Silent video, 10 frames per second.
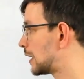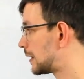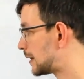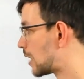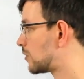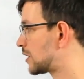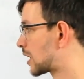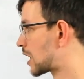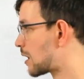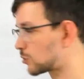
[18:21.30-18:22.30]
Now,
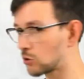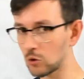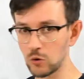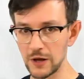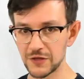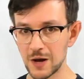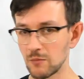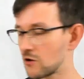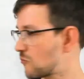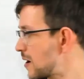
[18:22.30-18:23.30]
how to calculate
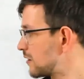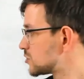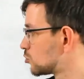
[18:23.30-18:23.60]
number of pairs?